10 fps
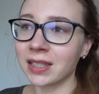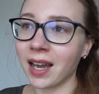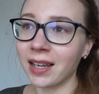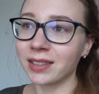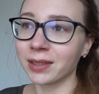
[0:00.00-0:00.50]
at
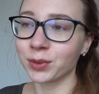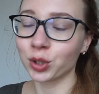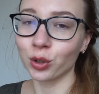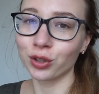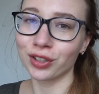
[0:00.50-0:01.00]
night
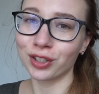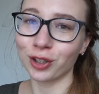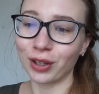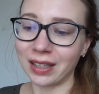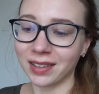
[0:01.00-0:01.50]
to go to the
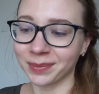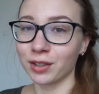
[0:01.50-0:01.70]
toilet.